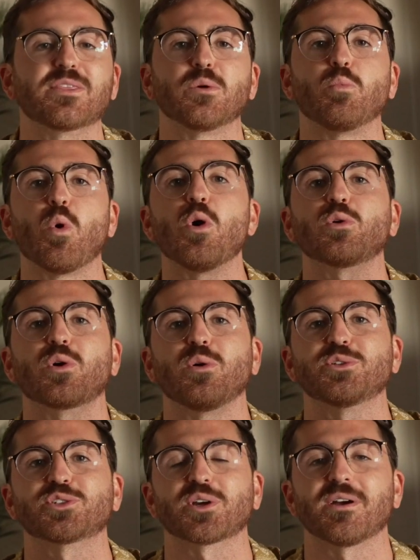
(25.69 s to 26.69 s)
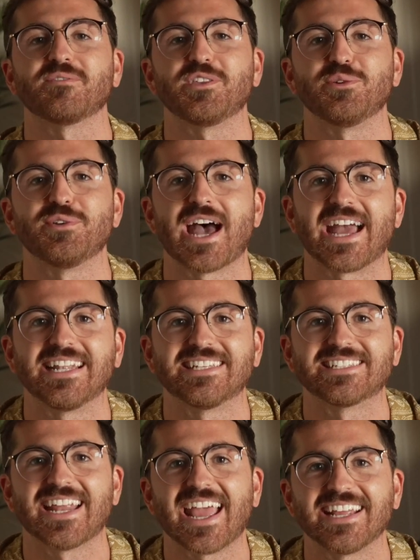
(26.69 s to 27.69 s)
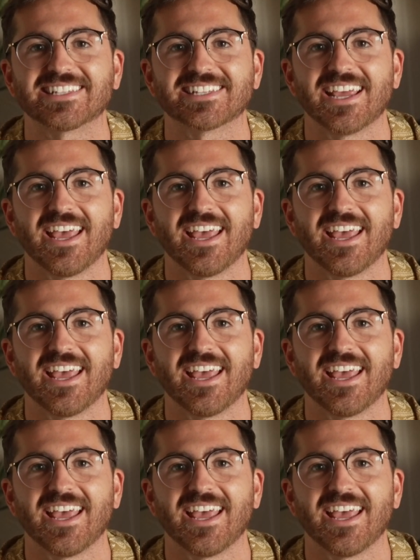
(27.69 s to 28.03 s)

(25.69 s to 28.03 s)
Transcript: the woke culture of the United States,